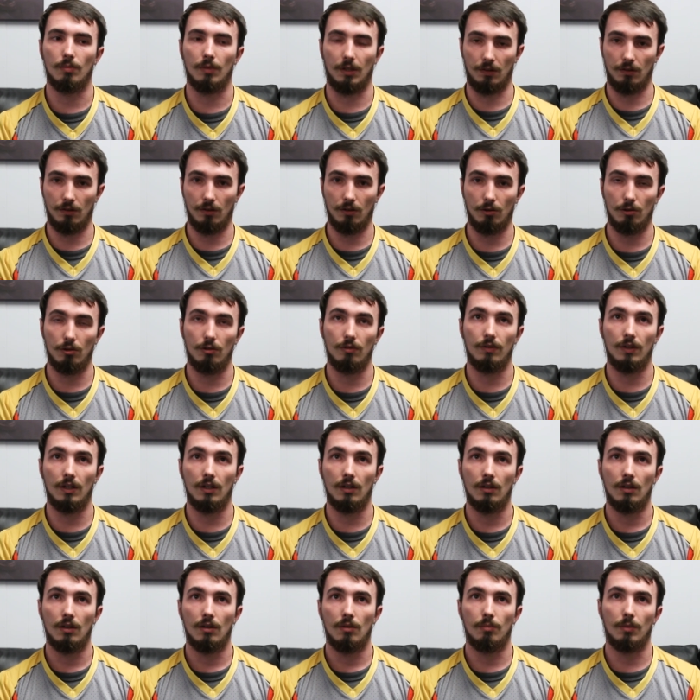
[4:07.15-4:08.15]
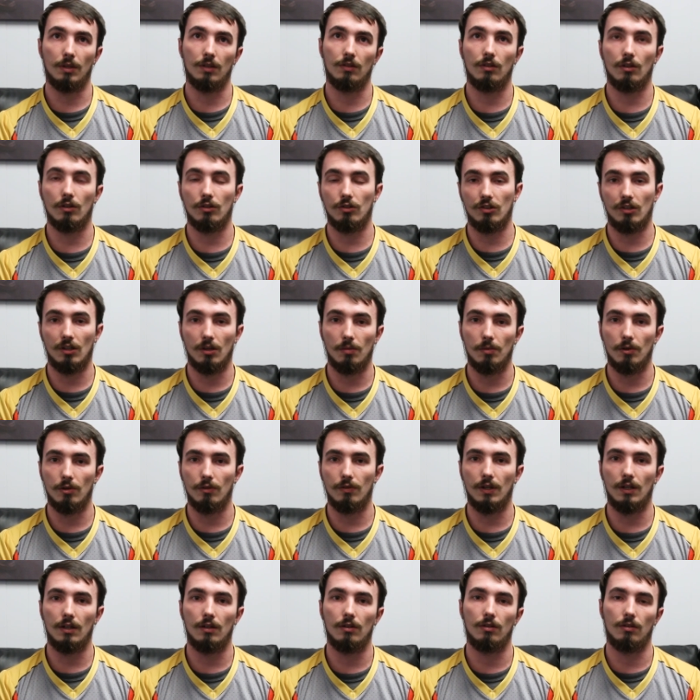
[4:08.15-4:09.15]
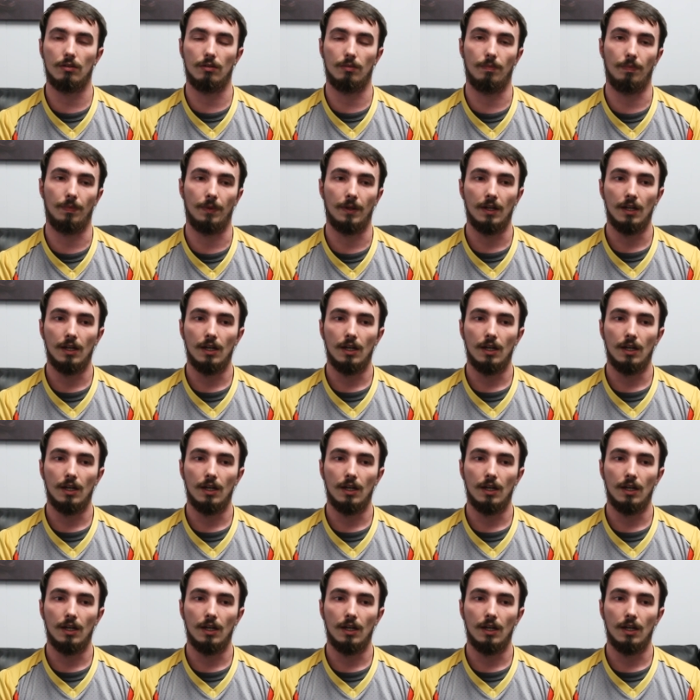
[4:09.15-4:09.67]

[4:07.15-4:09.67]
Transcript: master GM level